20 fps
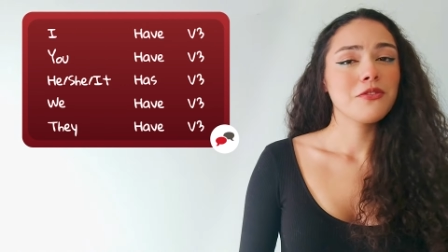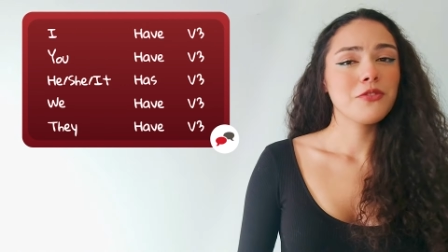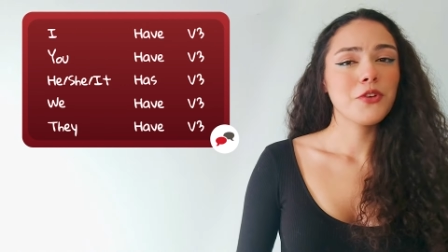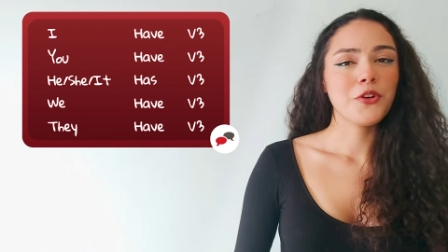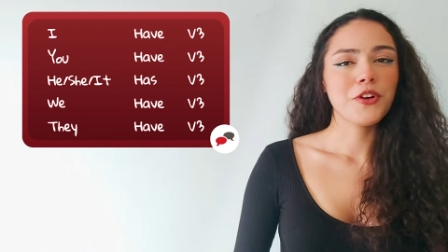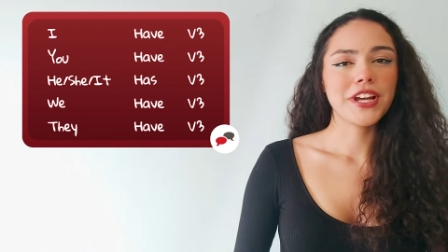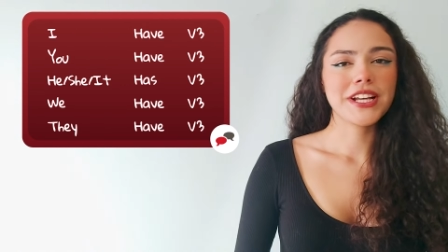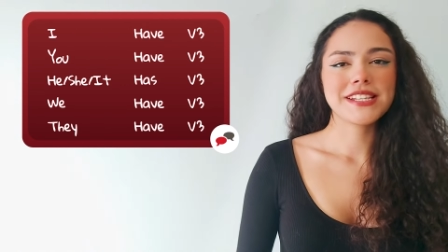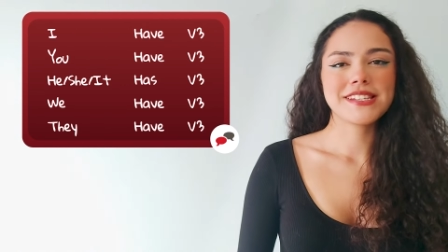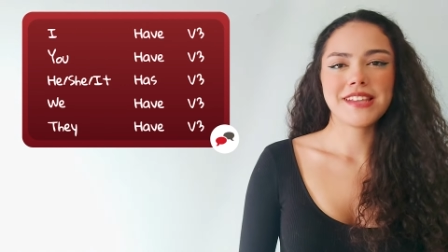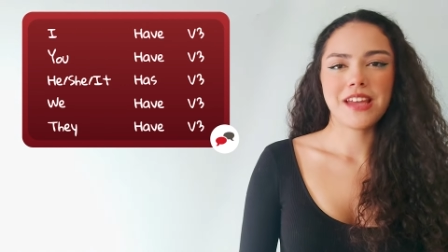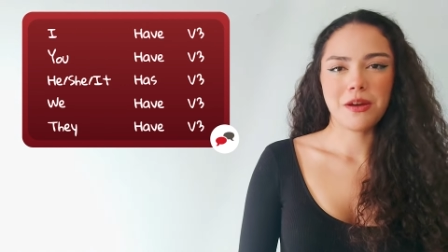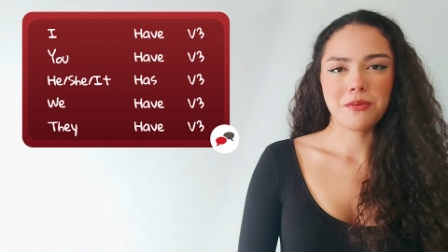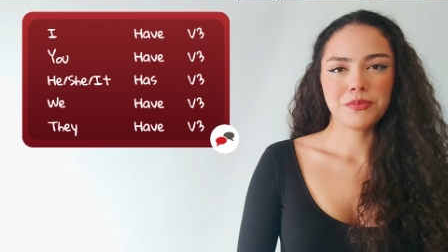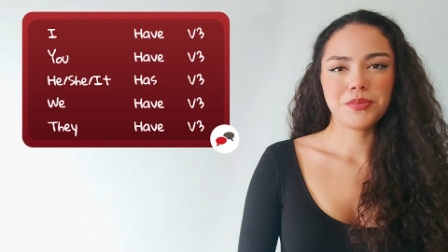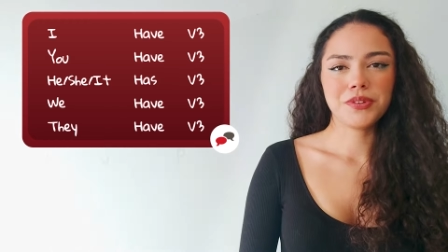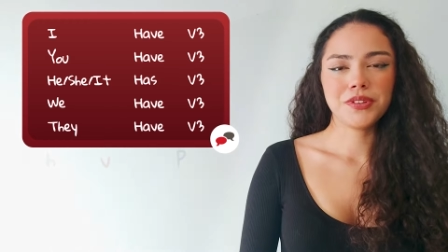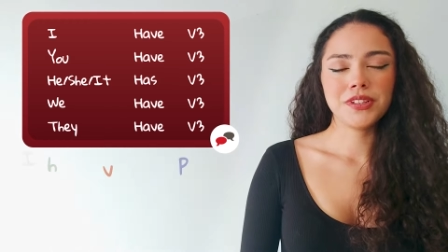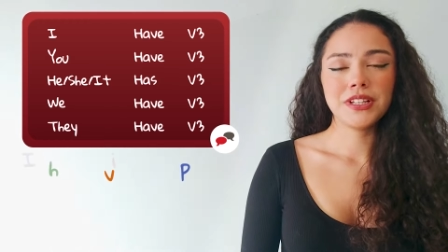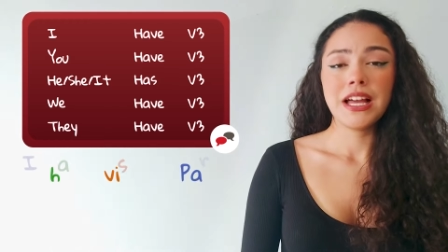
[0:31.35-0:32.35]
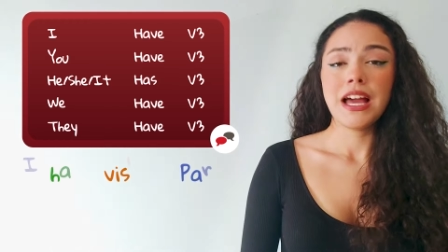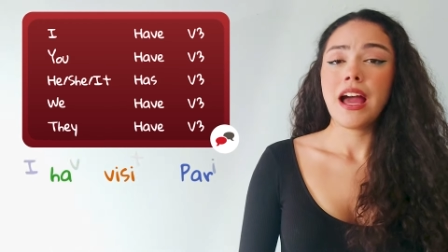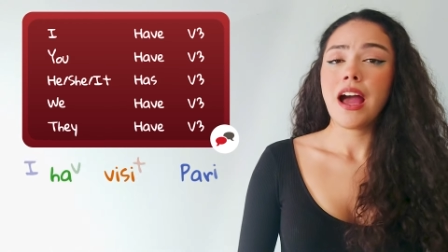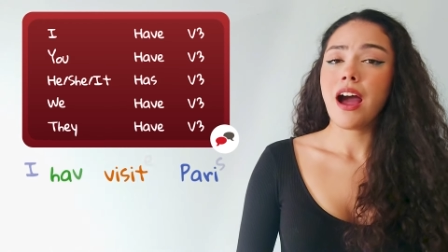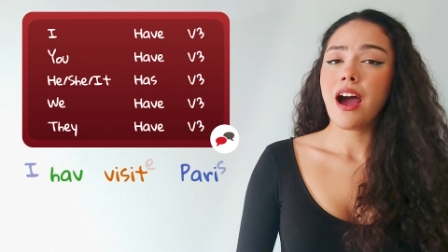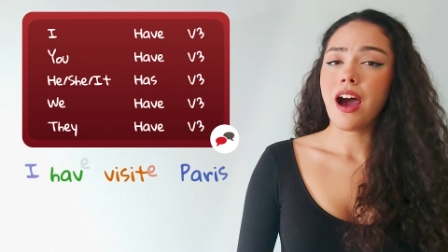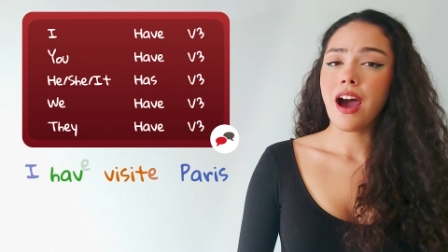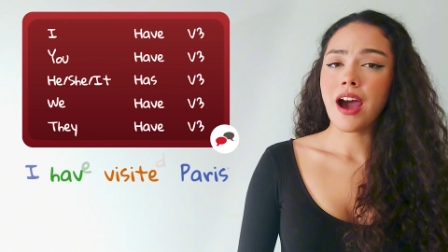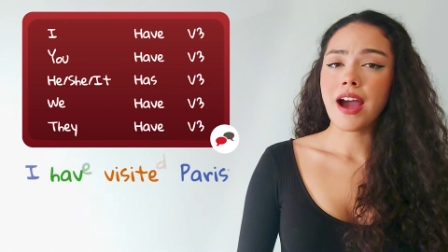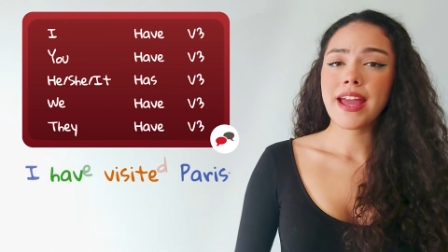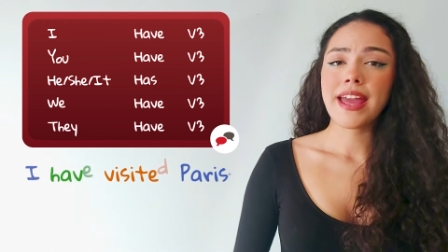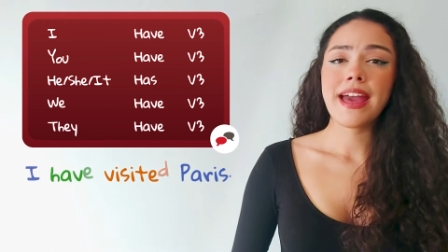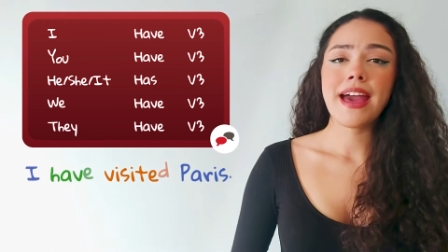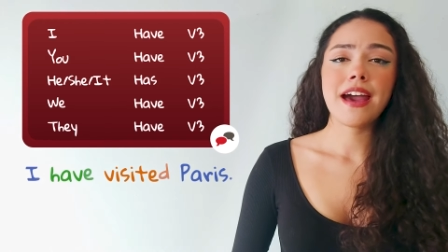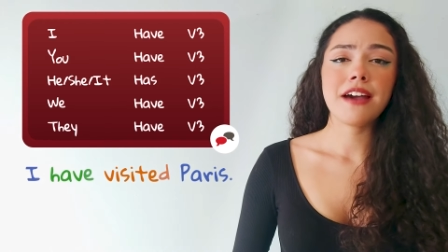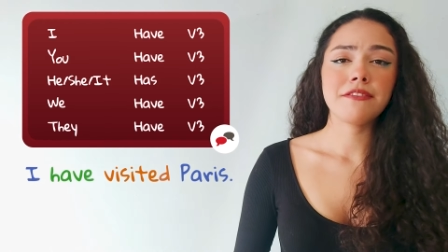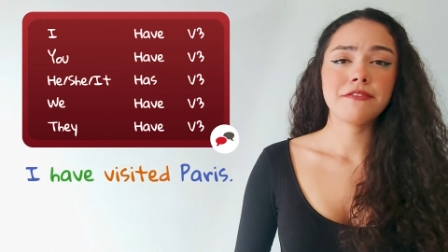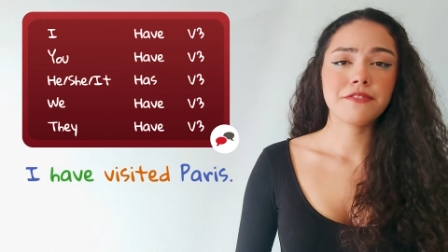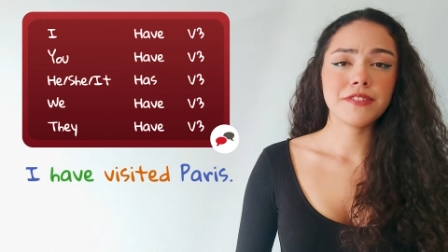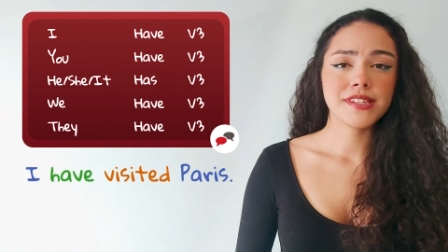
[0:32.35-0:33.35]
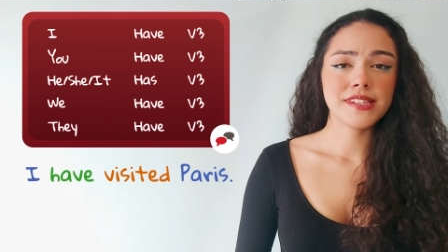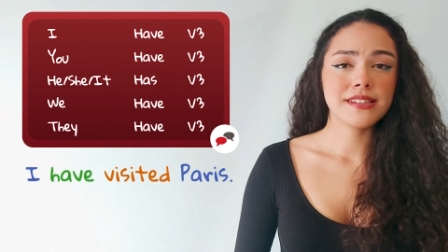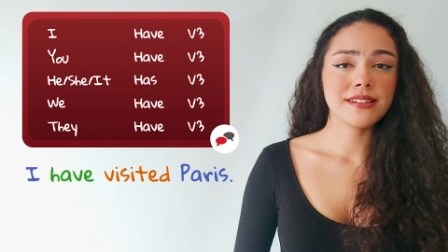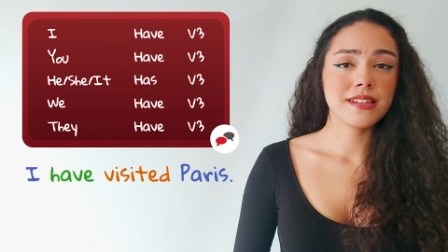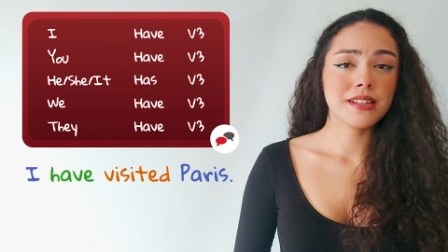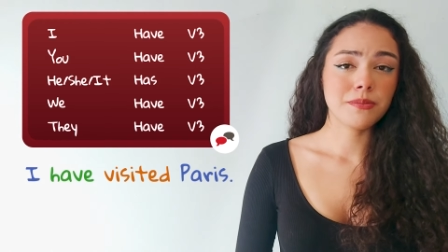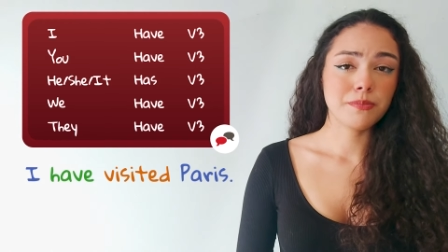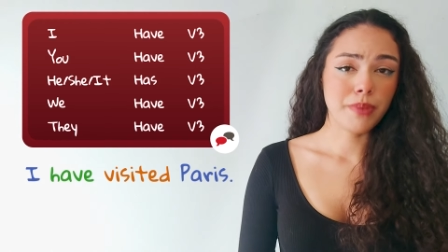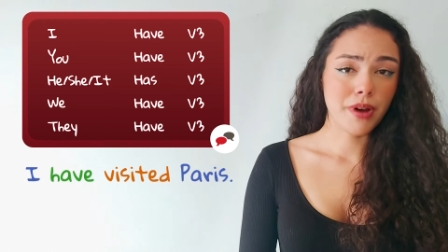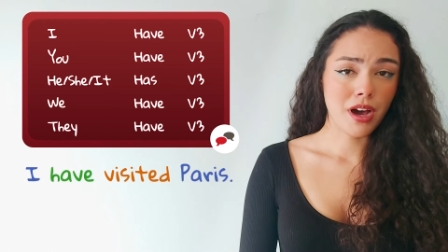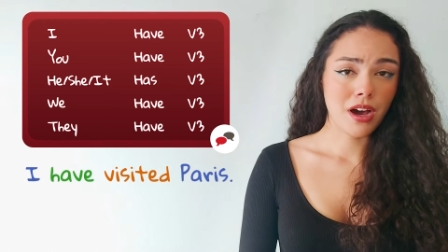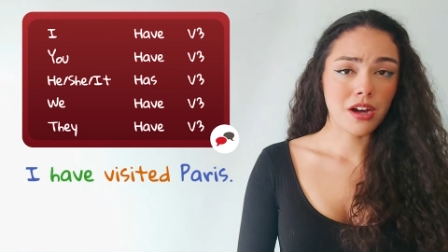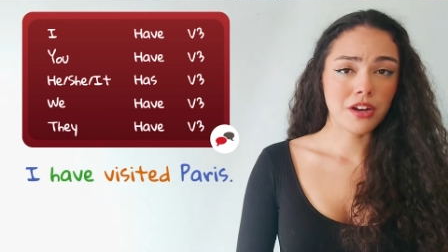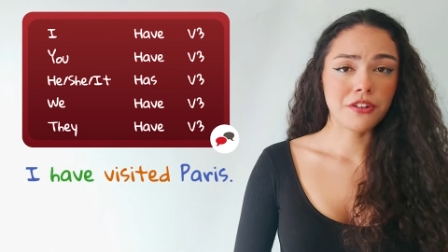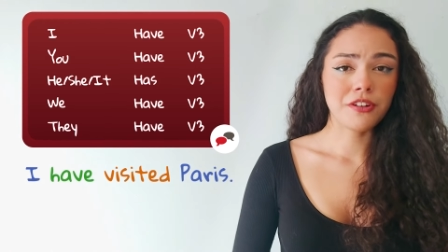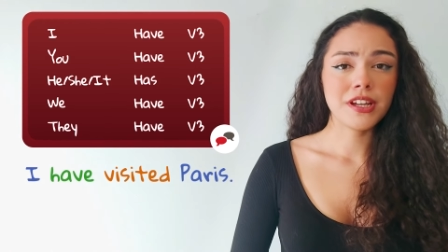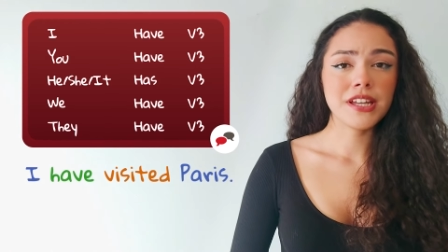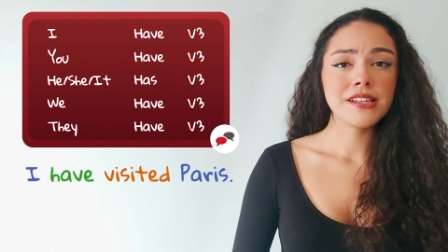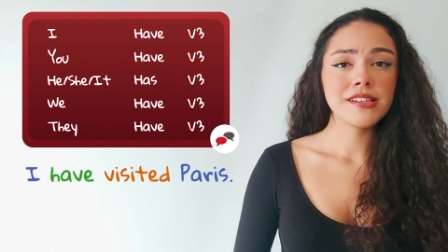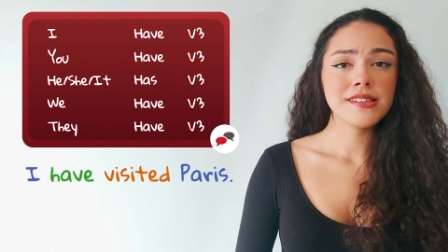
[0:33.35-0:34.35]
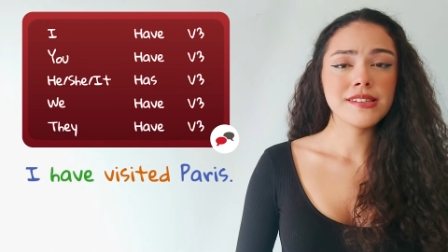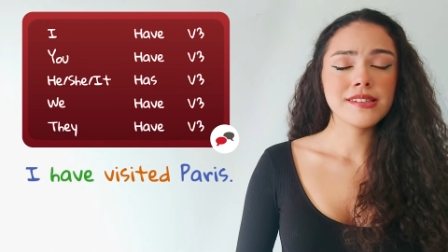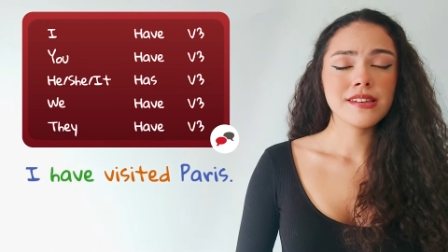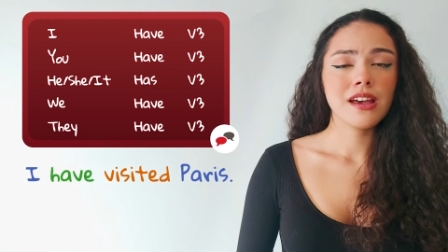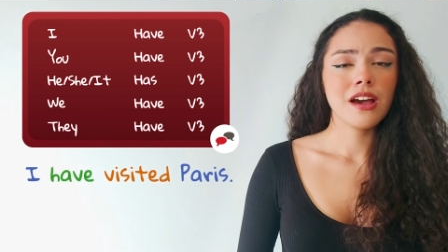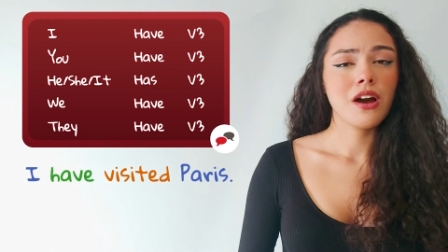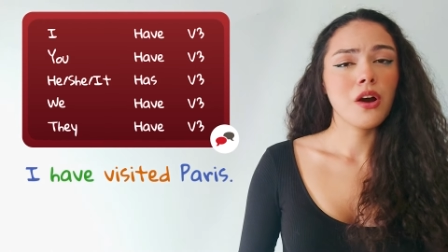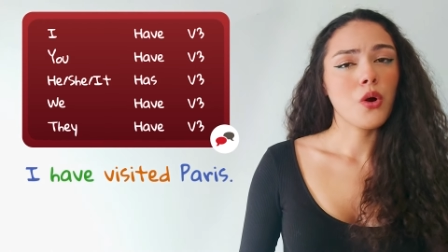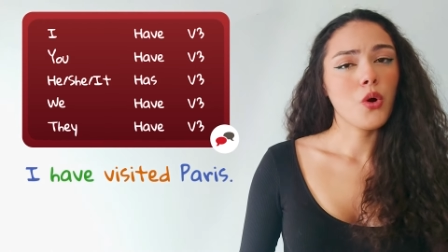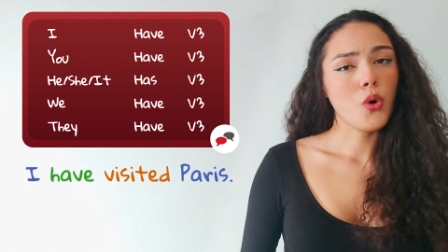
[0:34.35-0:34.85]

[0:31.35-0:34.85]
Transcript: For example, I have visited Paris,